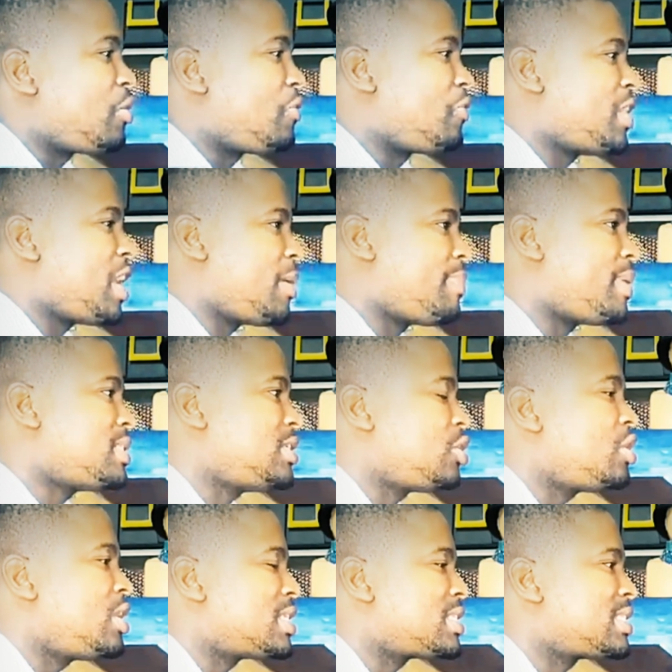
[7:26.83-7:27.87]
of that
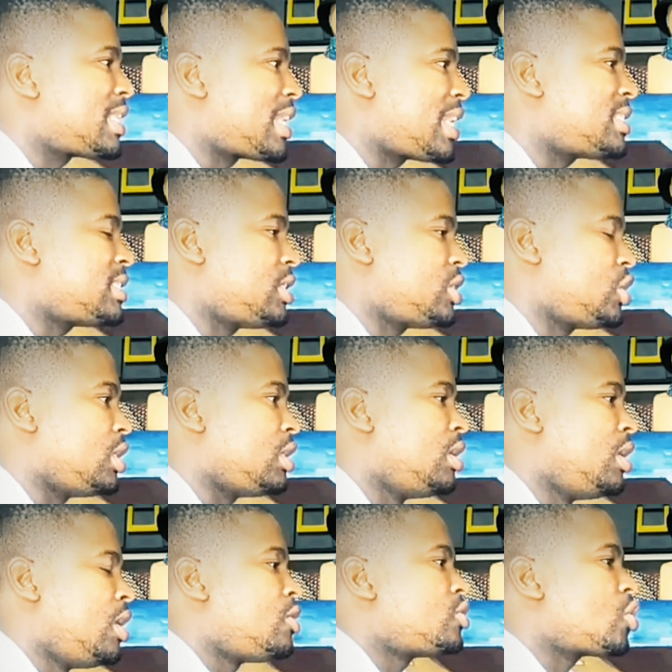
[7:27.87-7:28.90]
particular strategy.
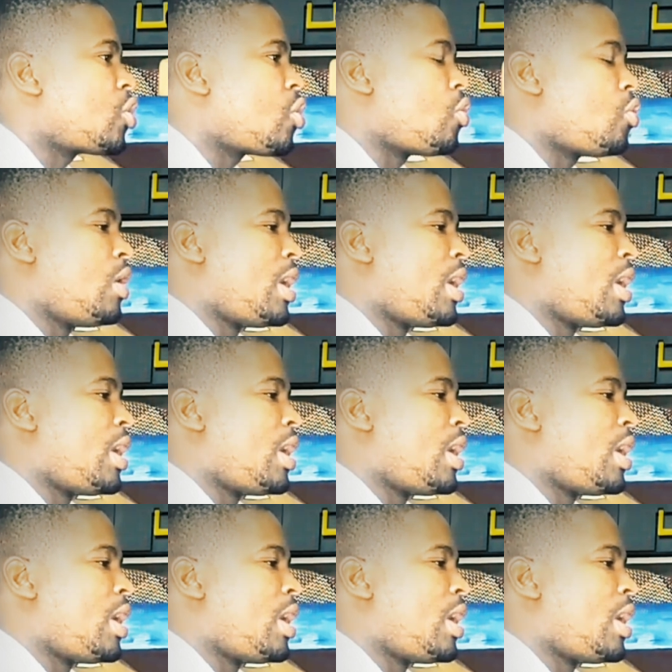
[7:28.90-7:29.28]
So